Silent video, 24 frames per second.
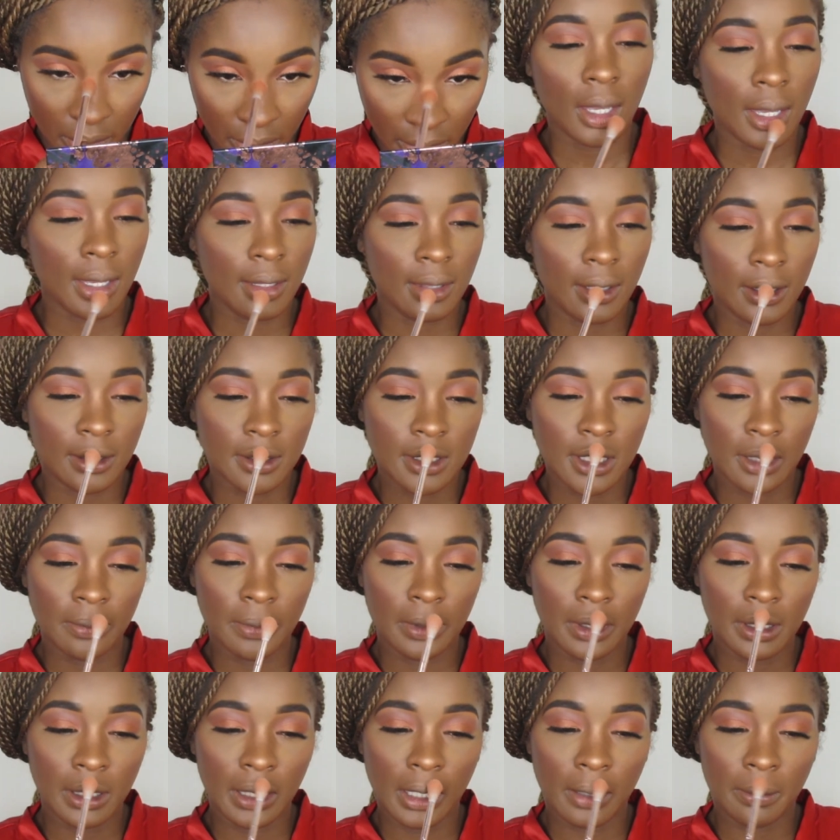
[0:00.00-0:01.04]
And then
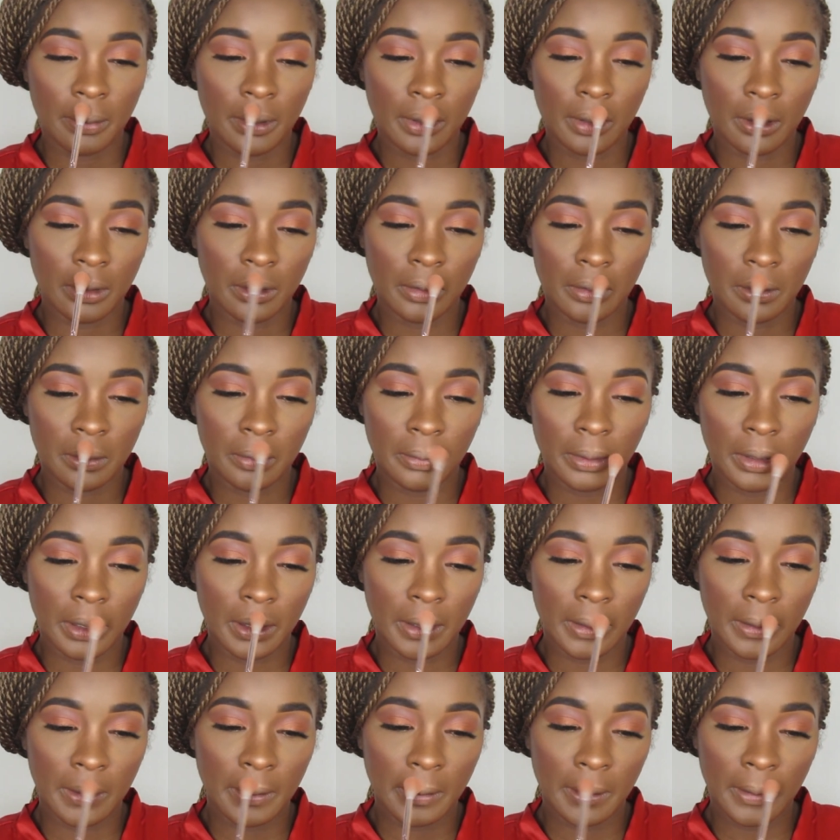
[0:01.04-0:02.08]
typically I put a little bit